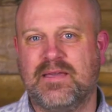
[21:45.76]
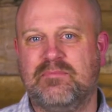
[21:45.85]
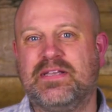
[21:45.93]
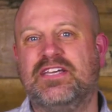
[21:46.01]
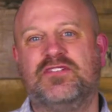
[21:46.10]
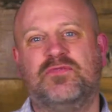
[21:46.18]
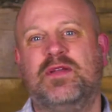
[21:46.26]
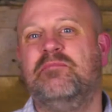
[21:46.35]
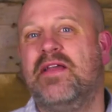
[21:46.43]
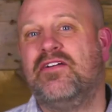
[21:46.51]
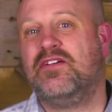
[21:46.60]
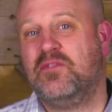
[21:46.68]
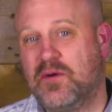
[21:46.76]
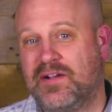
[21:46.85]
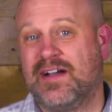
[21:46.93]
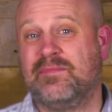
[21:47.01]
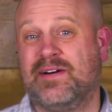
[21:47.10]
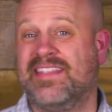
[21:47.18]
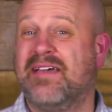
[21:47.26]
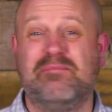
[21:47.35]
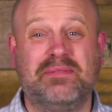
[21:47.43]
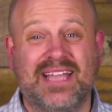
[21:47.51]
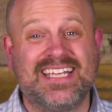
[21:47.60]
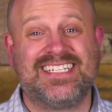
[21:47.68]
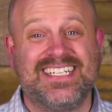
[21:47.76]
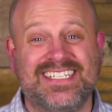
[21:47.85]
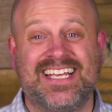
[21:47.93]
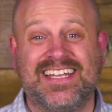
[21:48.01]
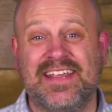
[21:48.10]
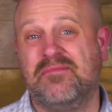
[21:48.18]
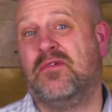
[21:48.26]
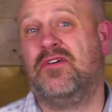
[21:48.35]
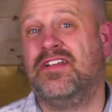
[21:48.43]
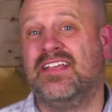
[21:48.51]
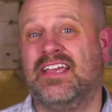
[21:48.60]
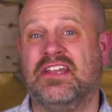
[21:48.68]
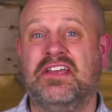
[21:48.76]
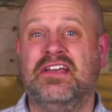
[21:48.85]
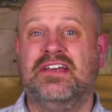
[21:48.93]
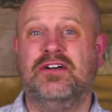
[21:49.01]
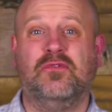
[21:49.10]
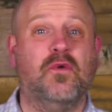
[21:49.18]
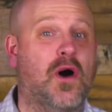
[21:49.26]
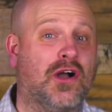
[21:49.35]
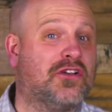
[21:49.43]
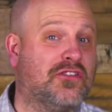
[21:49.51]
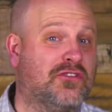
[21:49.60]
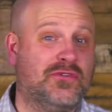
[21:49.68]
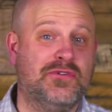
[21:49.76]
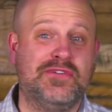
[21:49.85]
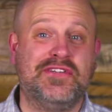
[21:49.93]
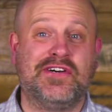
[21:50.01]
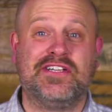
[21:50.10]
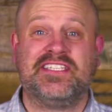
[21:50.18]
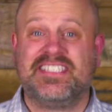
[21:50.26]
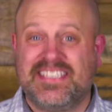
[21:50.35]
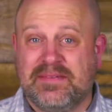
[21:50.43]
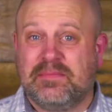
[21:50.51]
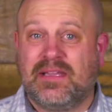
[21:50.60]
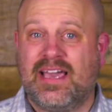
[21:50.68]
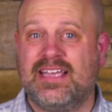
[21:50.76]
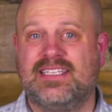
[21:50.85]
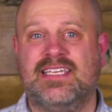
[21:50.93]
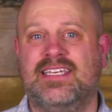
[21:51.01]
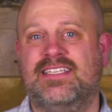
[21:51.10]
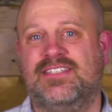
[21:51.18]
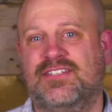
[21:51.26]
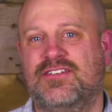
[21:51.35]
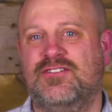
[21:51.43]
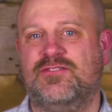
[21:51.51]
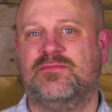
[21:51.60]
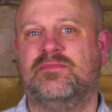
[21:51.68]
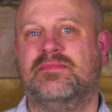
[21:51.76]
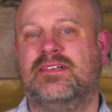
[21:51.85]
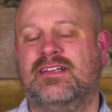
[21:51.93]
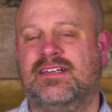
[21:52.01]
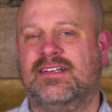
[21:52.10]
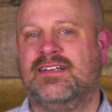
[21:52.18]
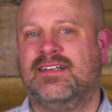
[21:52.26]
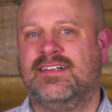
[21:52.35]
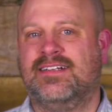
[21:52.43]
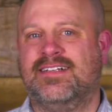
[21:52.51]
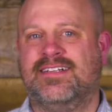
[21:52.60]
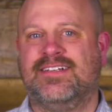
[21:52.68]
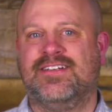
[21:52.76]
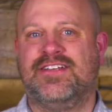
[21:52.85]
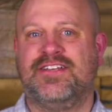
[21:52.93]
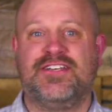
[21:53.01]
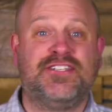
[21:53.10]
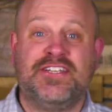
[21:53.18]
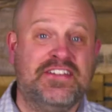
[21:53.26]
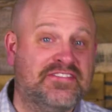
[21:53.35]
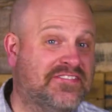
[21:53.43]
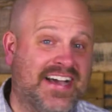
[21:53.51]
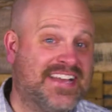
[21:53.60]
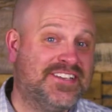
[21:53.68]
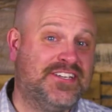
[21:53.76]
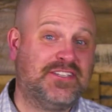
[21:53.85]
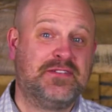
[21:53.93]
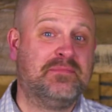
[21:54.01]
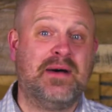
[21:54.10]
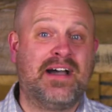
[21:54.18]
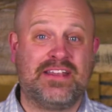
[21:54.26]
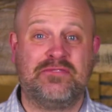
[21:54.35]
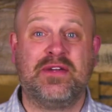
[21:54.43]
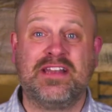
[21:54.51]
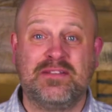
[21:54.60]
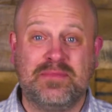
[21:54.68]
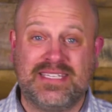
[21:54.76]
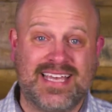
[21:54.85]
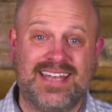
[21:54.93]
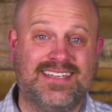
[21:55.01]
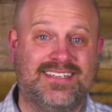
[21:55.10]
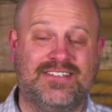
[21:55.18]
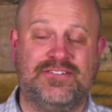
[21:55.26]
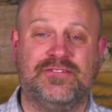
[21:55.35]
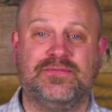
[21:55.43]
Because when Mary woke up on that blessed Sunday morning and walked through dawn's dim light to His tomb, she didn't find Jesus' body ready to be tended to.